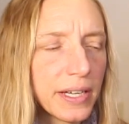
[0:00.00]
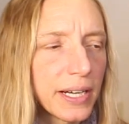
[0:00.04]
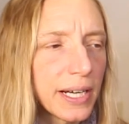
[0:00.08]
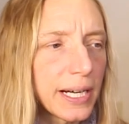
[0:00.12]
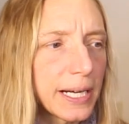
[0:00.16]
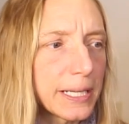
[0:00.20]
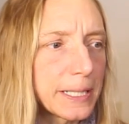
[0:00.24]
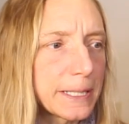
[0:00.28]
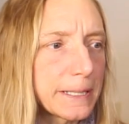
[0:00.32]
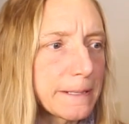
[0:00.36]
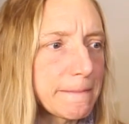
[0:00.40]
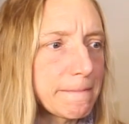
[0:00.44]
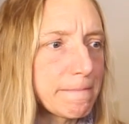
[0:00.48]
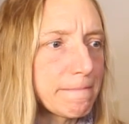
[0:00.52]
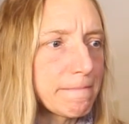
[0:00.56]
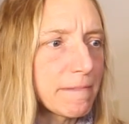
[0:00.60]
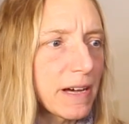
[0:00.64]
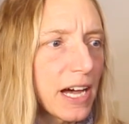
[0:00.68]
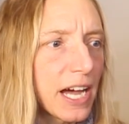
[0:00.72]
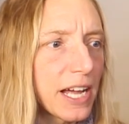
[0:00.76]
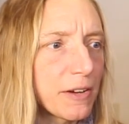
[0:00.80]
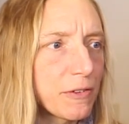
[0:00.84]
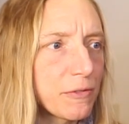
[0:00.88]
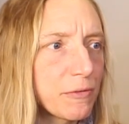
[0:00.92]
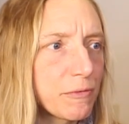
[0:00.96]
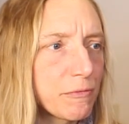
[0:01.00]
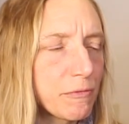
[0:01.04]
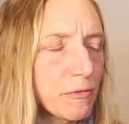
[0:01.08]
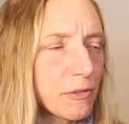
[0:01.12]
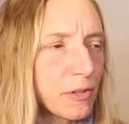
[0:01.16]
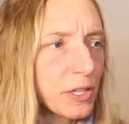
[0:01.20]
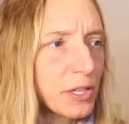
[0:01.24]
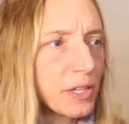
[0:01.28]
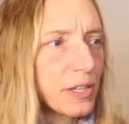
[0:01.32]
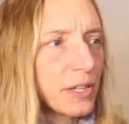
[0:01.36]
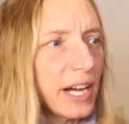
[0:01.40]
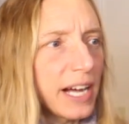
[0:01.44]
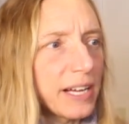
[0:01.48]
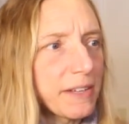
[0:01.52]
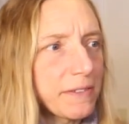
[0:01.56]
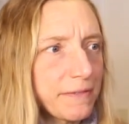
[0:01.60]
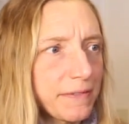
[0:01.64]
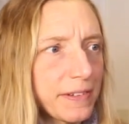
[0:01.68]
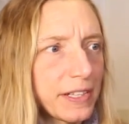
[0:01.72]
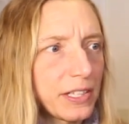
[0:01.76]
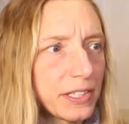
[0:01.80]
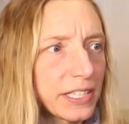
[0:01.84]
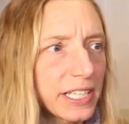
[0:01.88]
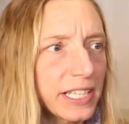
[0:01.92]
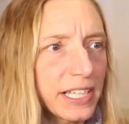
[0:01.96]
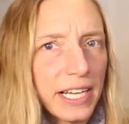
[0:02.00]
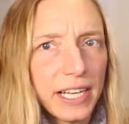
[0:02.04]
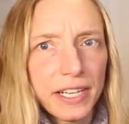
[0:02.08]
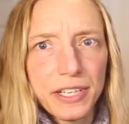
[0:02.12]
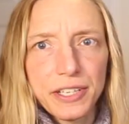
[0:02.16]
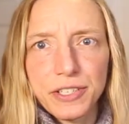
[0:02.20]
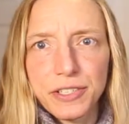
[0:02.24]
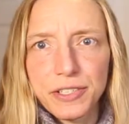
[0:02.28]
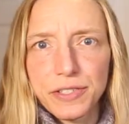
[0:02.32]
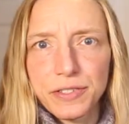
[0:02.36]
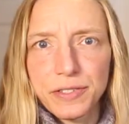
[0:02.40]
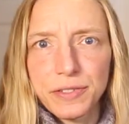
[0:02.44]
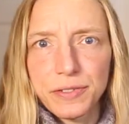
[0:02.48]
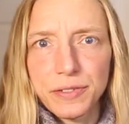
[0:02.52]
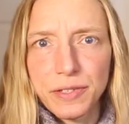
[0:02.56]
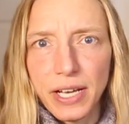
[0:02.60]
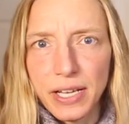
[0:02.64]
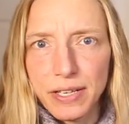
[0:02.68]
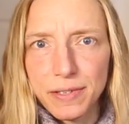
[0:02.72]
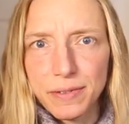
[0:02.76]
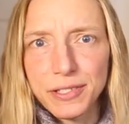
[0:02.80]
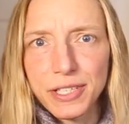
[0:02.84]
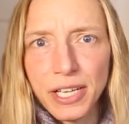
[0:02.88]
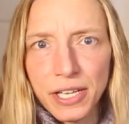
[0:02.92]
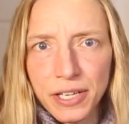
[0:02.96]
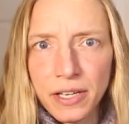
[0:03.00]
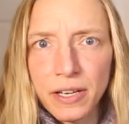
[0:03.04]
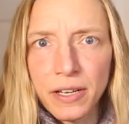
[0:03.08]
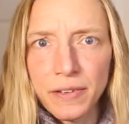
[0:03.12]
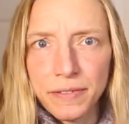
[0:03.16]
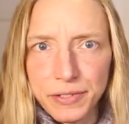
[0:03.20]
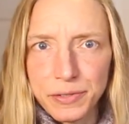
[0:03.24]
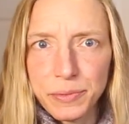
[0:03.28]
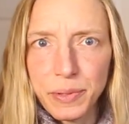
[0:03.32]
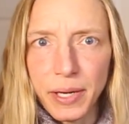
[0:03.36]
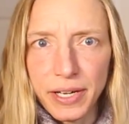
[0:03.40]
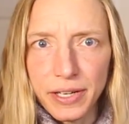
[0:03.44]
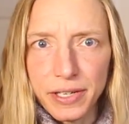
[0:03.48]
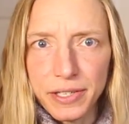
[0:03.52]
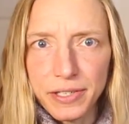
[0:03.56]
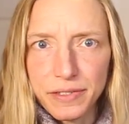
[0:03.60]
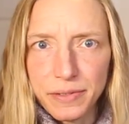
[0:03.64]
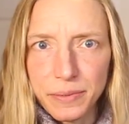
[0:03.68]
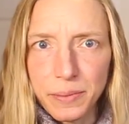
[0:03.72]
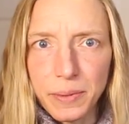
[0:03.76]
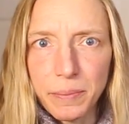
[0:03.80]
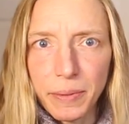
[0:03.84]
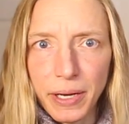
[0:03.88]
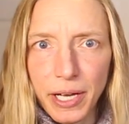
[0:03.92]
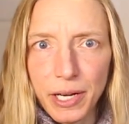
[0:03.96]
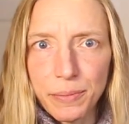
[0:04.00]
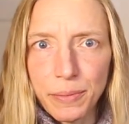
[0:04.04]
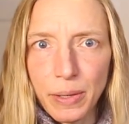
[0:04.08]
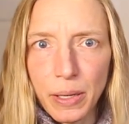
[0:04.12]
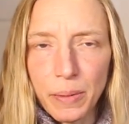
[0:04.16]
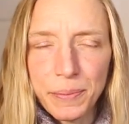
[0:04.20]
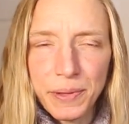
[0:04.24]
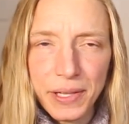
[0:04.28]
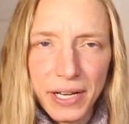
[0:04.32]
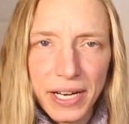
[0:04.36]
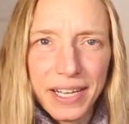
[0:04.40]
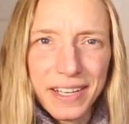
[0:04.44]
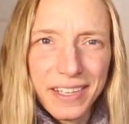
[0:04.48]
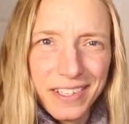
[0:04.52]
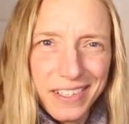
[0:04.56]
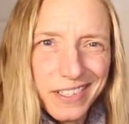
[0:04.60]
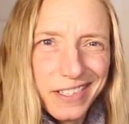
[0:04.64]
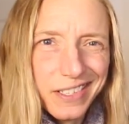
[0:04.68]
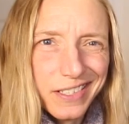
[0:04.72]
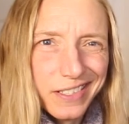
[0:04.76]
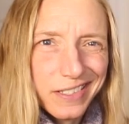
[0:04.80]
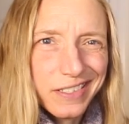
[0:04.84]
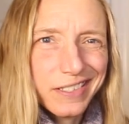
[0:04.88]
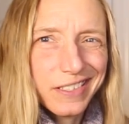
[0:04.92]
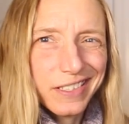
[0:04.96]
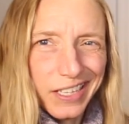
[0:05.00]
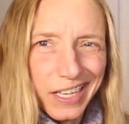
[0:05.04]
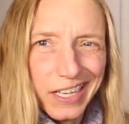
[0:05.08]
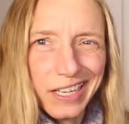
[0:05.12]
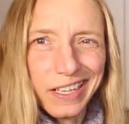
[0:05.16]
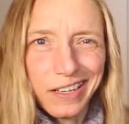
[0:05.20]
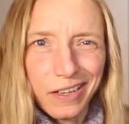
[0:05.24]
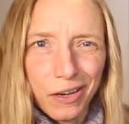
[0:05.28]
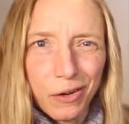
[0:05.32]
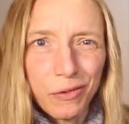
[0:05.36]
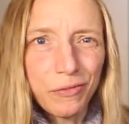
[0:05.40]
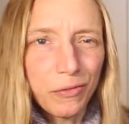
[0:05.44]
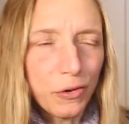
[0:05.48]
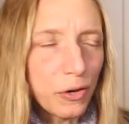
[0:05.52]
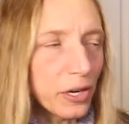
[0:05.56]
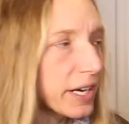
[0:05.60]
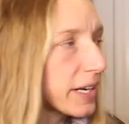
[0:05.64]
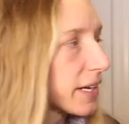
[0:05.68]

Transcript: um, I I felt like I could just I'd done enough sweaters from the bottom up that I could just kind of go for